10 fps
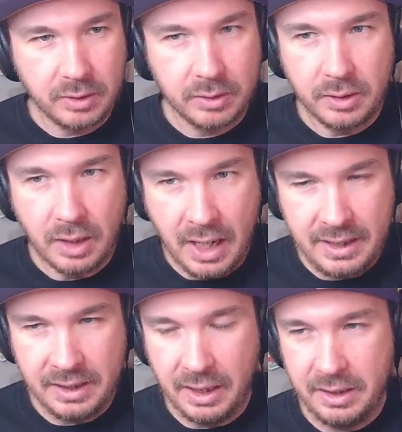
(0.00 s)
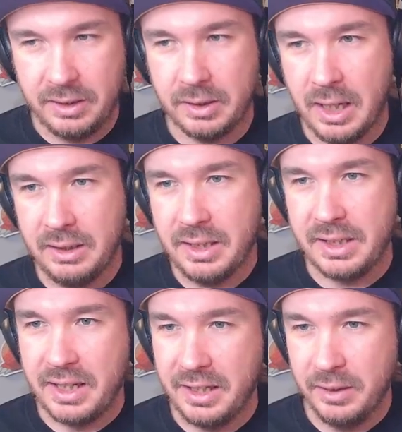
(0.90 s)
I like
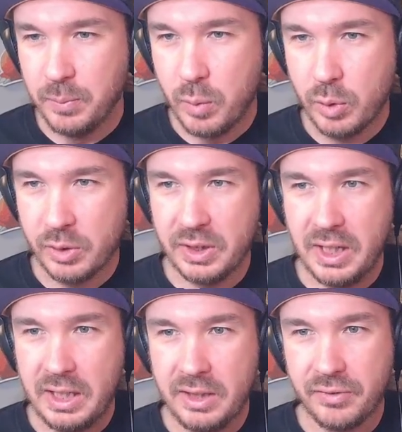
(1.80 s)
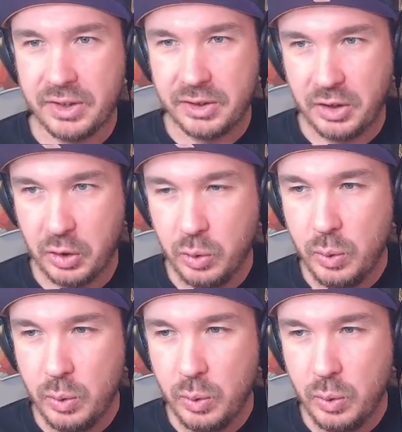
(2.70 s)
Hit more than any of the 2.